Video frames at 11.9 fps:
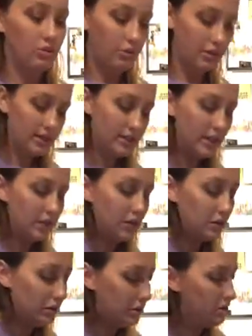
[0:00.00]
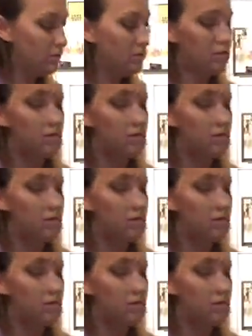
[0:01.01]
We're going to take the glue